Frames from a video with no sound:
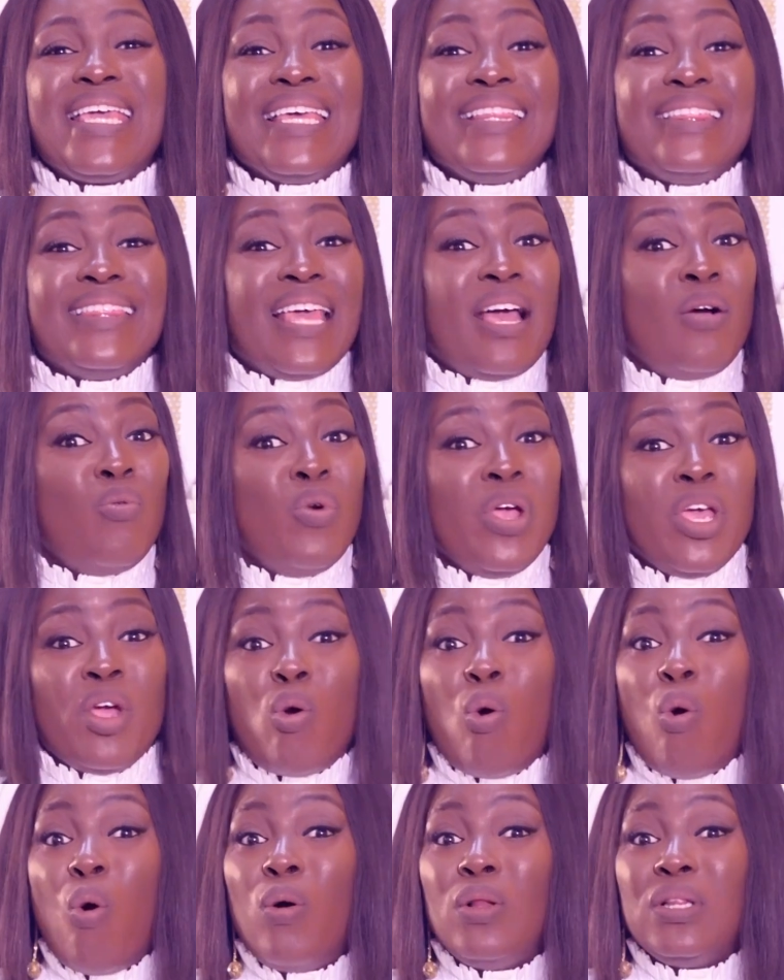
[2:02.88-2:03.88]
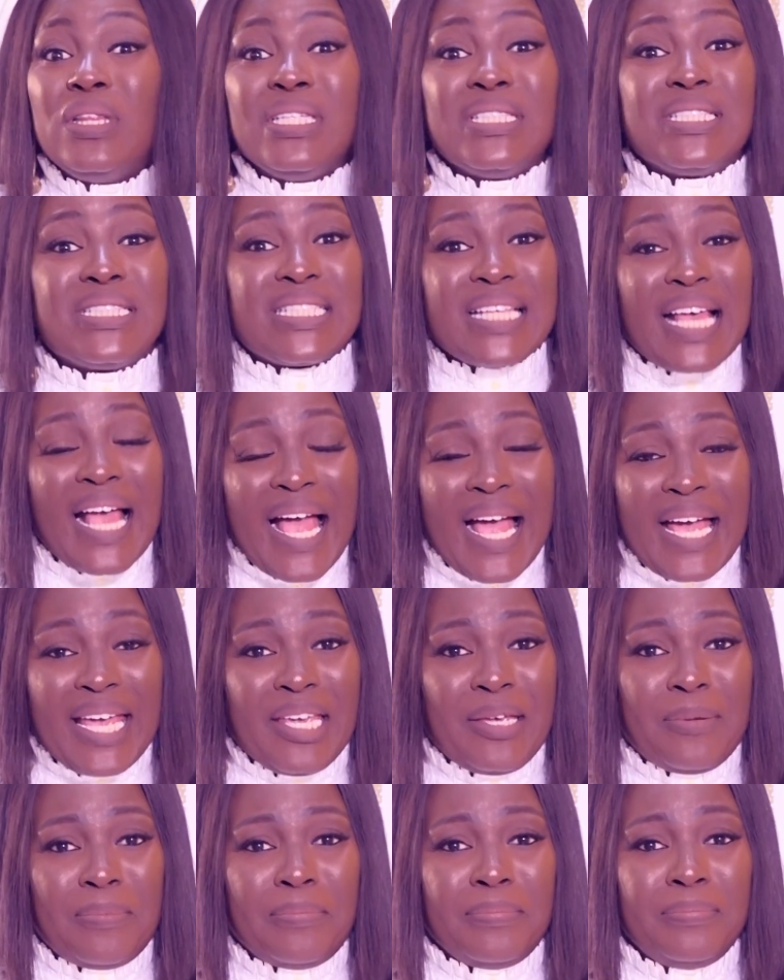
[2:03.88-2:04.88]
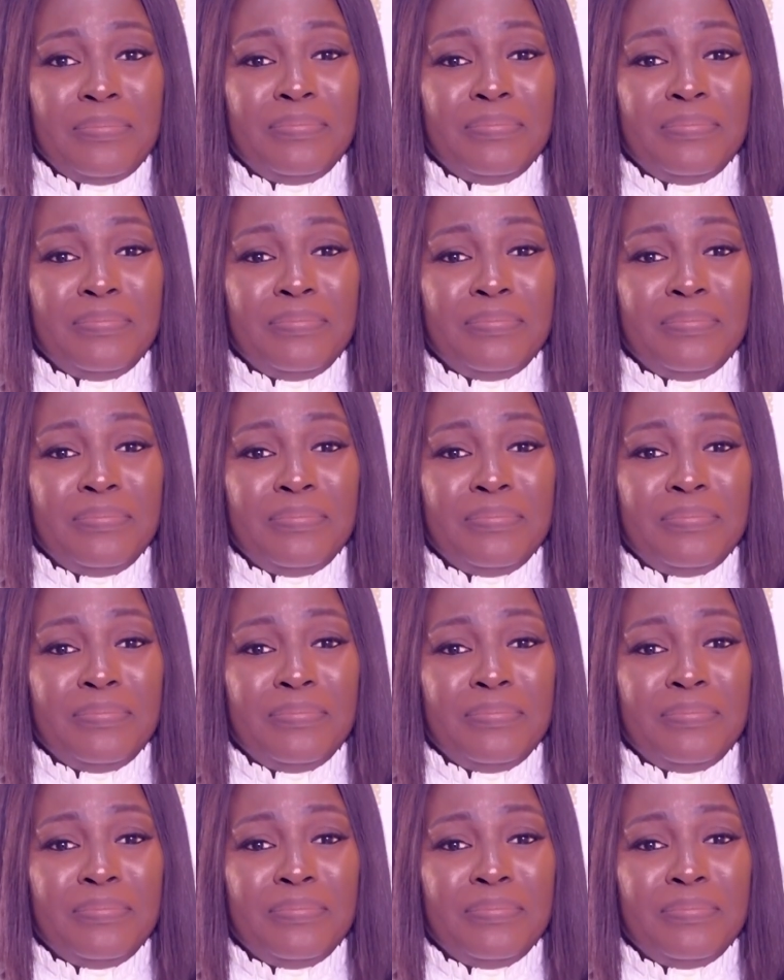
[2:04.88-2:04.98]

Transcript: get their way all the time.